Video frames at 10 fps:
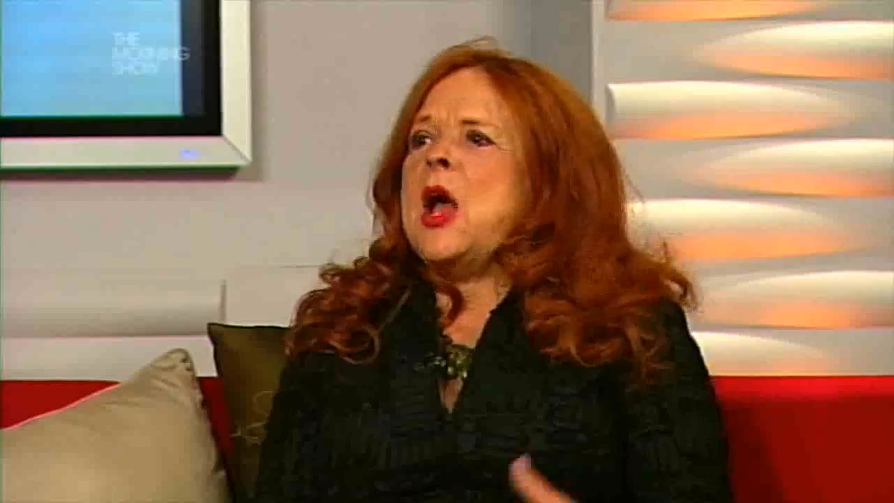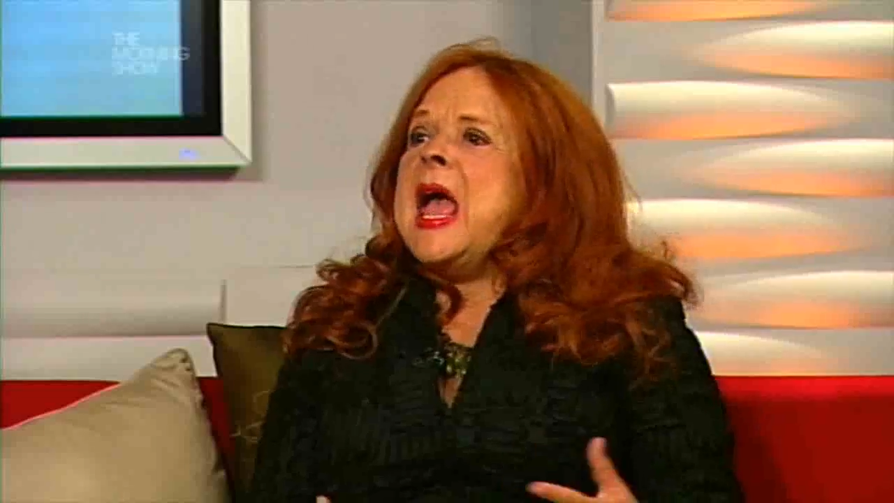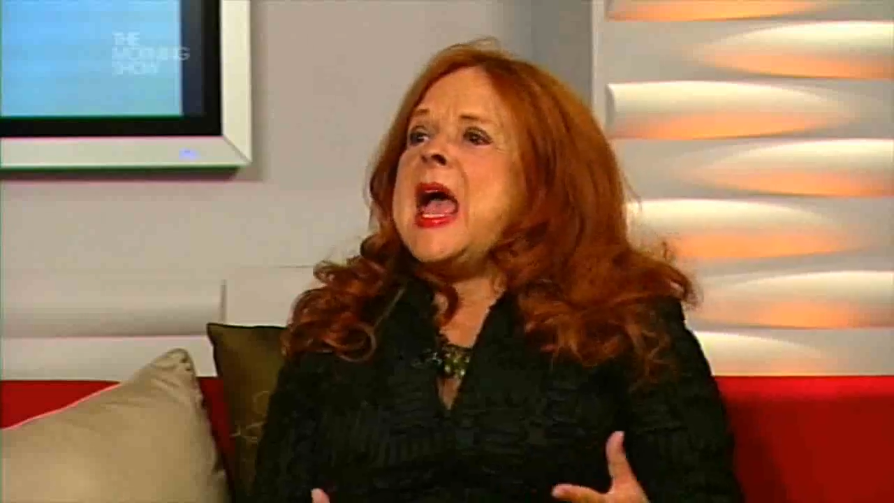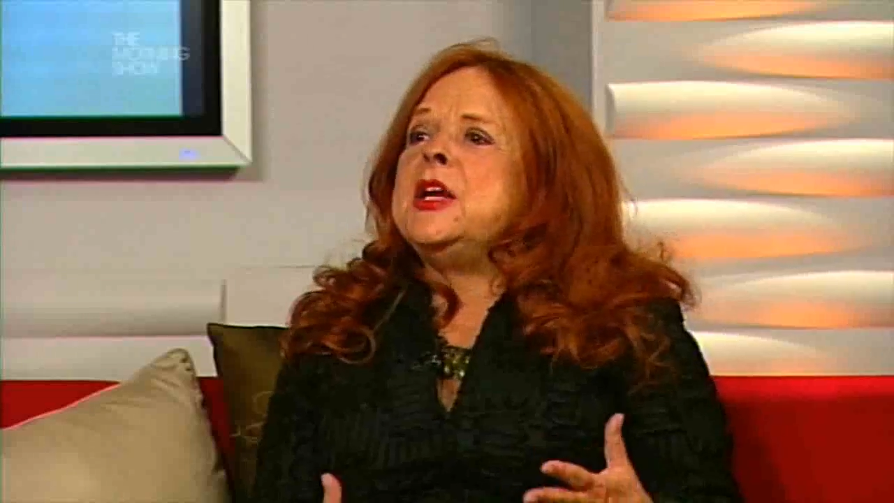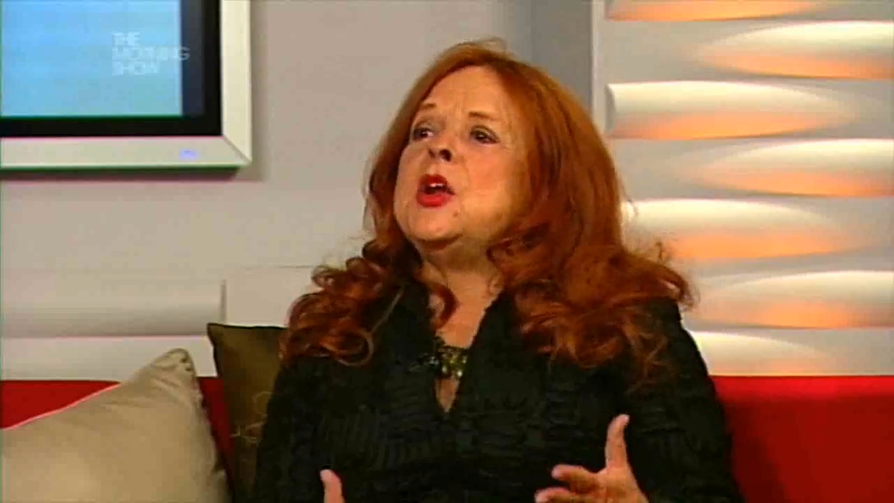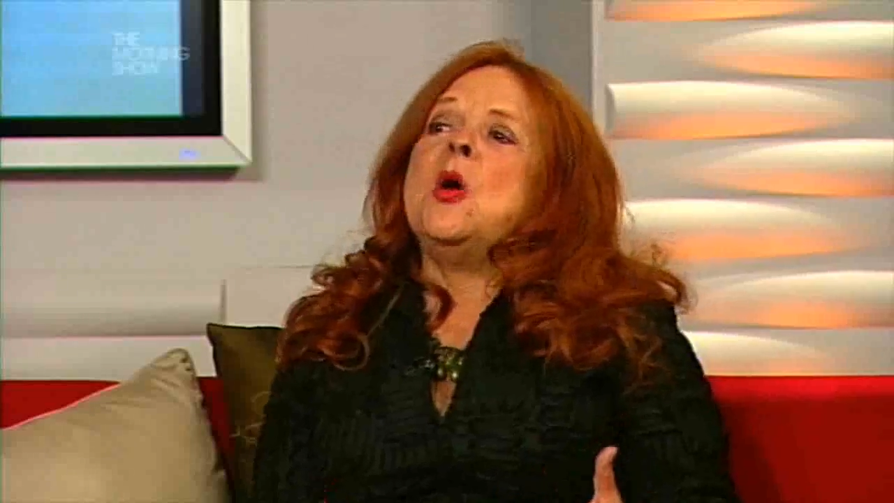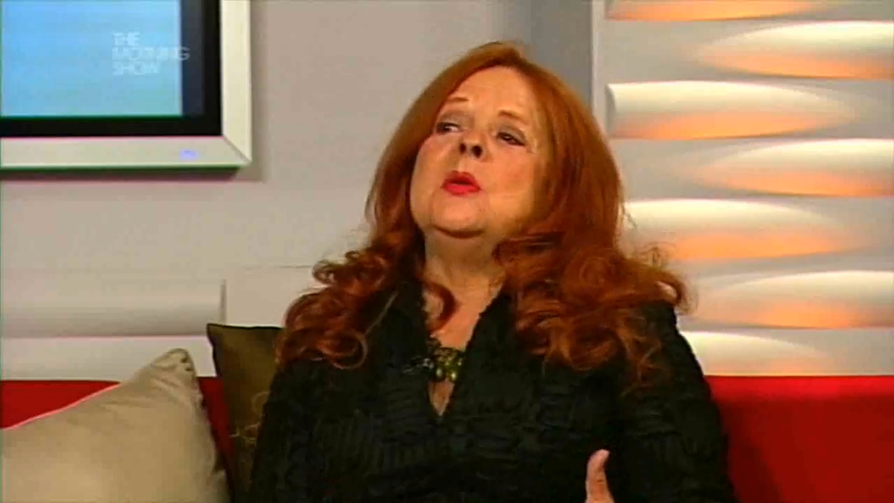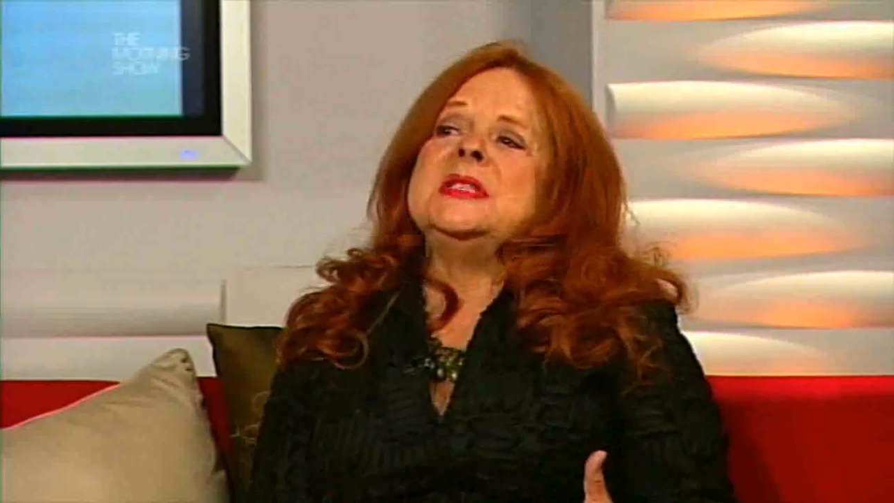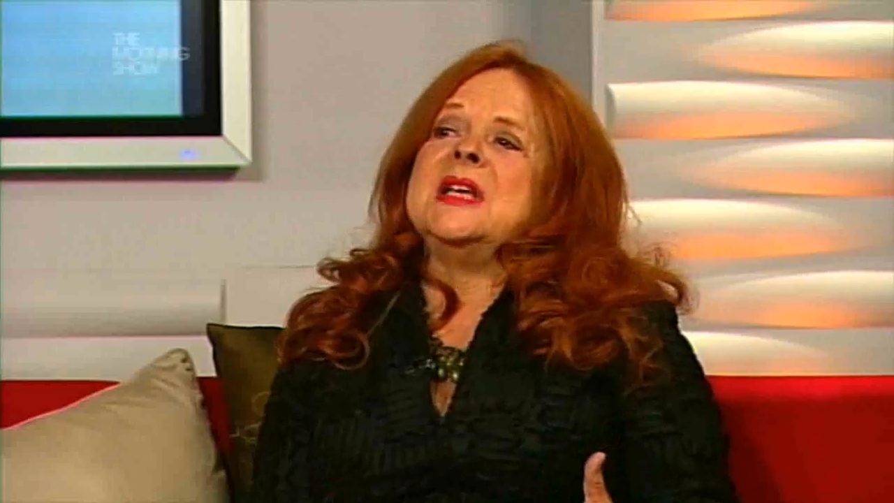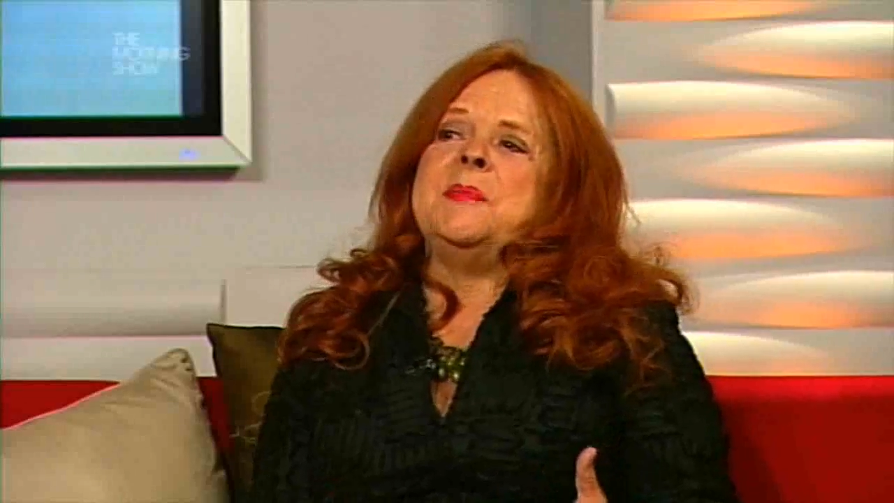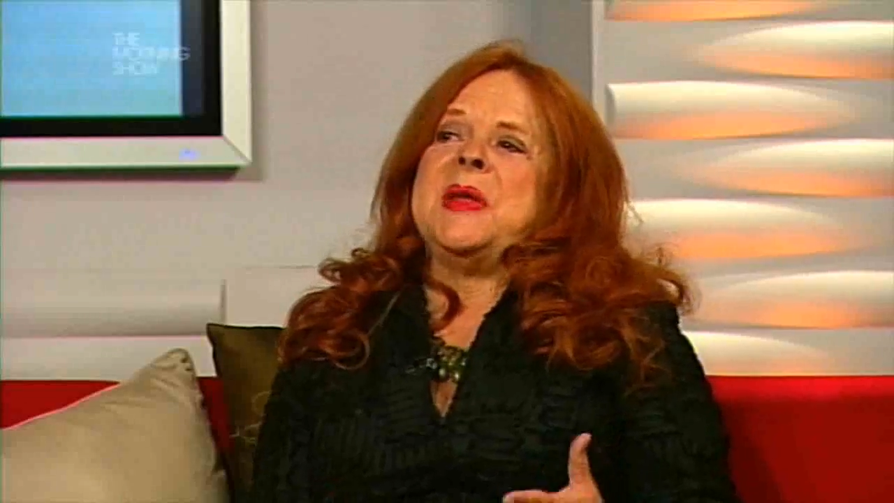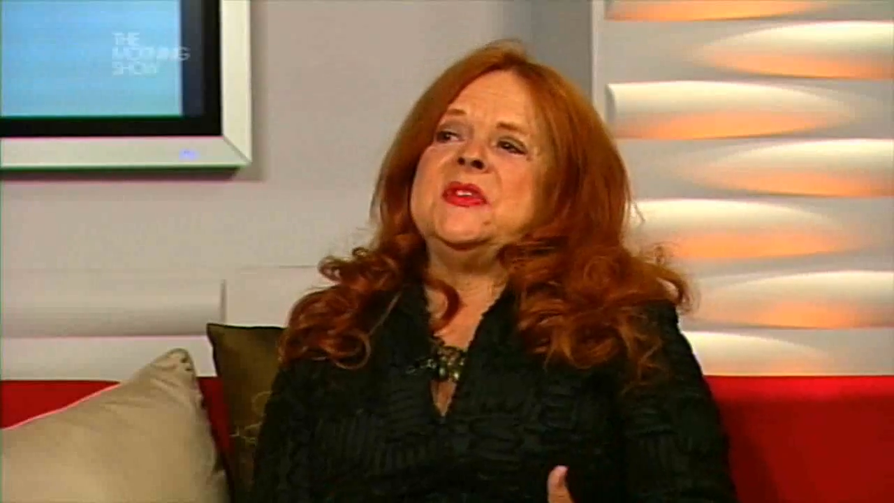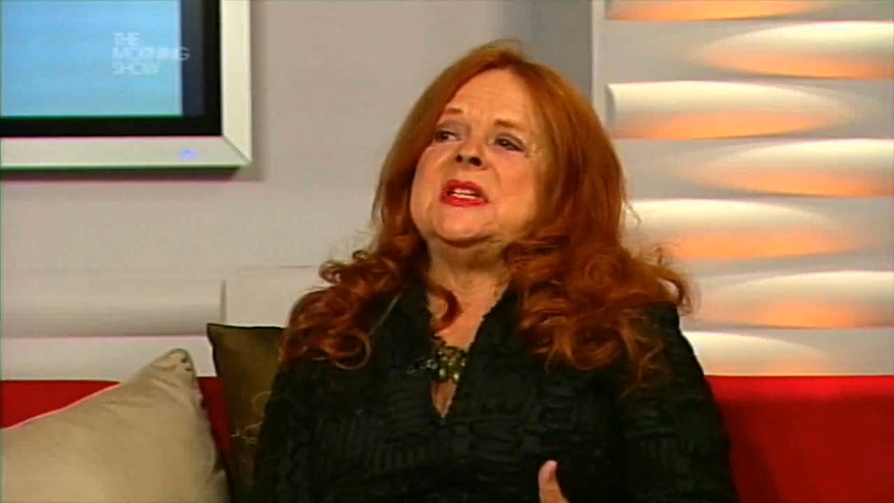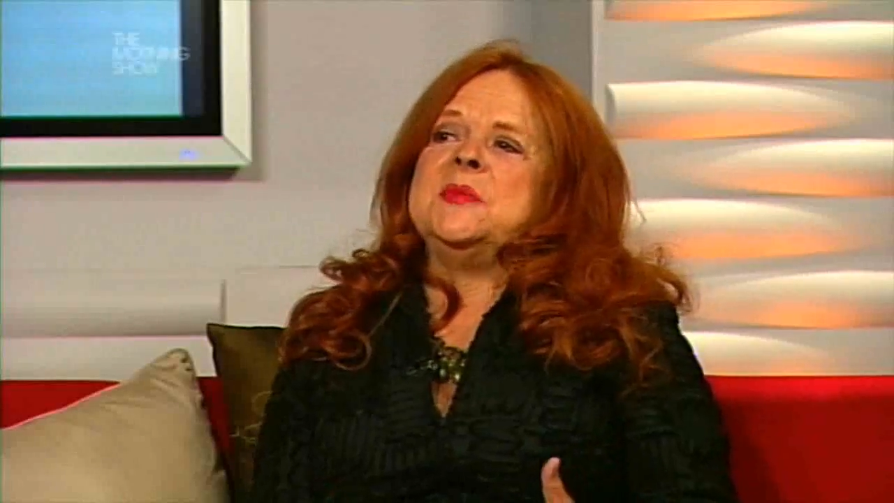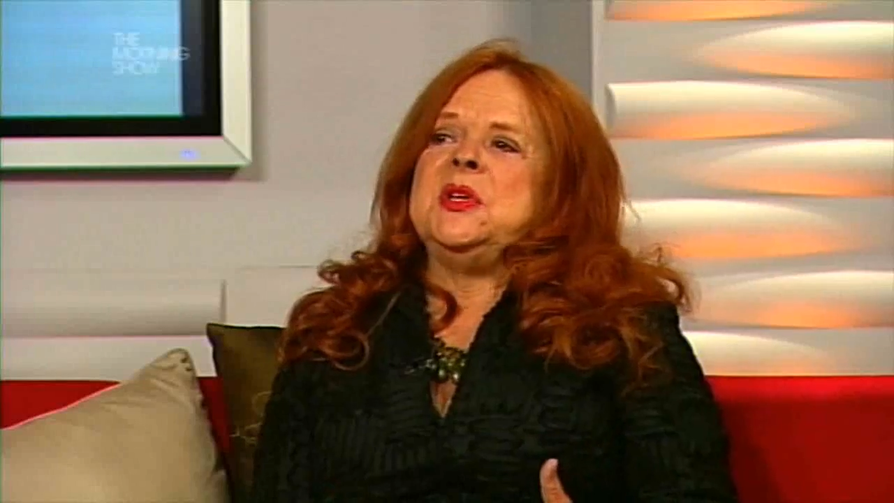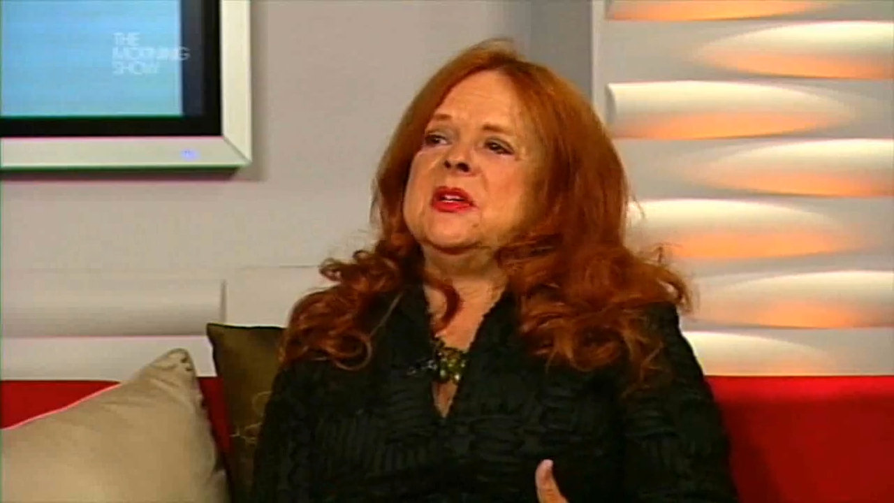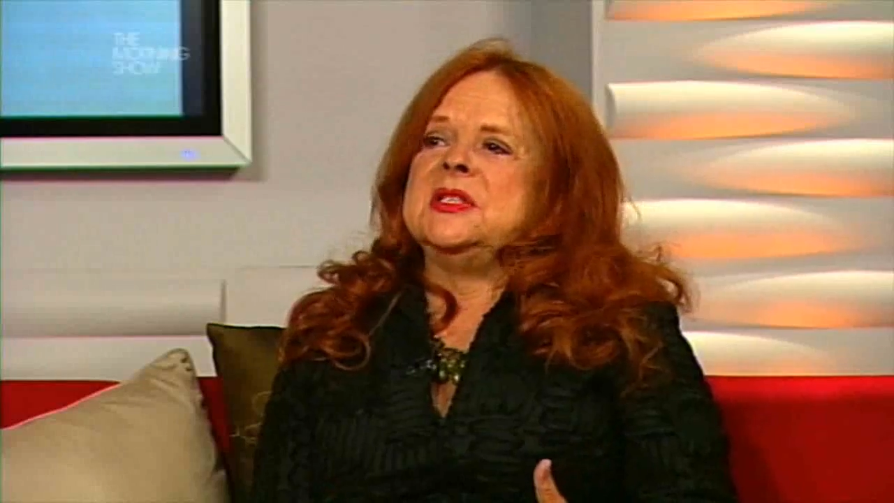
it, and it holds up every time you yeah,